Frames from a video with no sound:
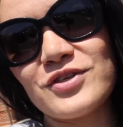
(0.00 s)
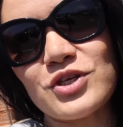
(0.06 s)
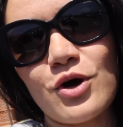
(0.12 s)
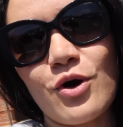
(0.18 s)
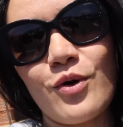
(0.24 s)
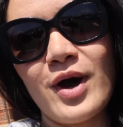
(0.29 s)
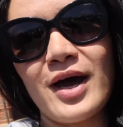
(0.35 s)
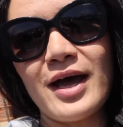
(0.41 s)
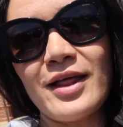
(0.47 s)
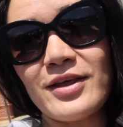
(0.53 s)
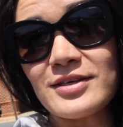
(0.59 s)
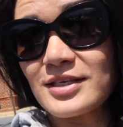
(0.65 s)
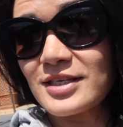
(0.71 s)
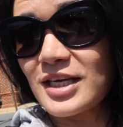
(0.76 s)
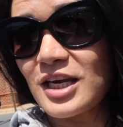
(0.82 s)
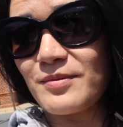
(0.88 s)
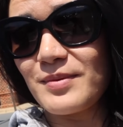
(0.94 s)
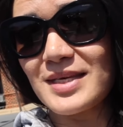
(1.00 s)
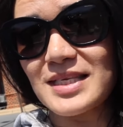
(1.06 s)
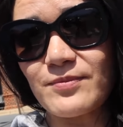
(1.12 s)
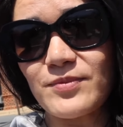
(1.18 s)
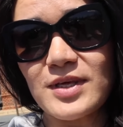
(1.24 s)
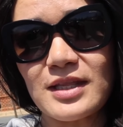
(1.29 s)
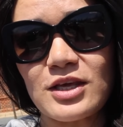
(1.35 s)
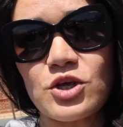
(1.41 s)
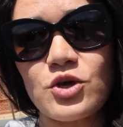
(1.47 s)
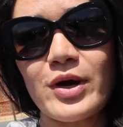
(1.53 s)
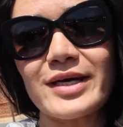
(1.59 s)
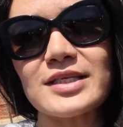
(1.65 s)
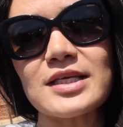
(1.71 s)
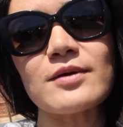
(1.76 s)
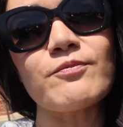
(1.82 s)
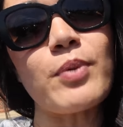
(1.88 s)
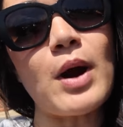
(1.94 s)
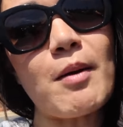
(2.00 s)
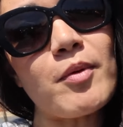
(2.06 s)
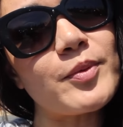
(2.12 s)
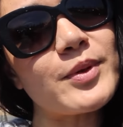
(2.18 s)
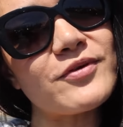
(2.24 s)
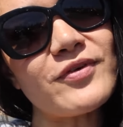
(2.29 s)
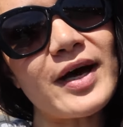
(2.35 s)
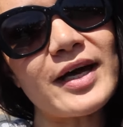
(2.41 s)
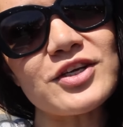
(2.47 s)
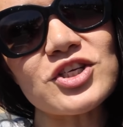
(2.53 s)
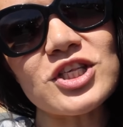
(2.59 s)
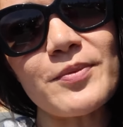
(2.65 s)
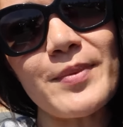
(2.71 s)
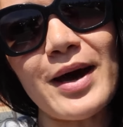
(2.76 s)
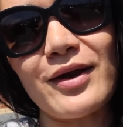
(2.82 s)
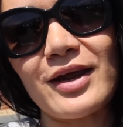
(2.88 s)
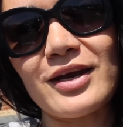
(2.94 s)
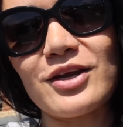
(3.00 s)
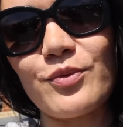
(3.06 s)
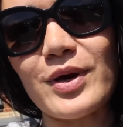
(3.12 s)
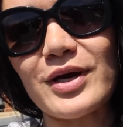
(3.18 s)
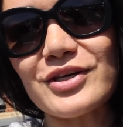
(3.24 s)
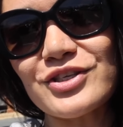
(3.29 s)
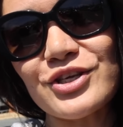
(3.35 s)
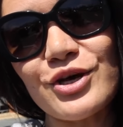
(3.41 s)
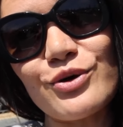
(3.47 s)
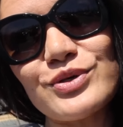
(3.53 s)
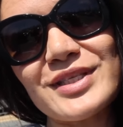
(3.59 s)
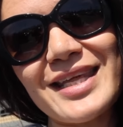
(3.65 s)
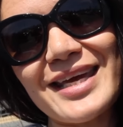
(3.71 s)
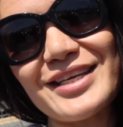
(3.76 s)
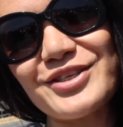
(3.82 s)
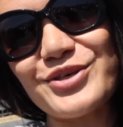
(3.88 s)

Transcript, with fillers: So this is going to be something that you guys can probably find just about anywhere. So stay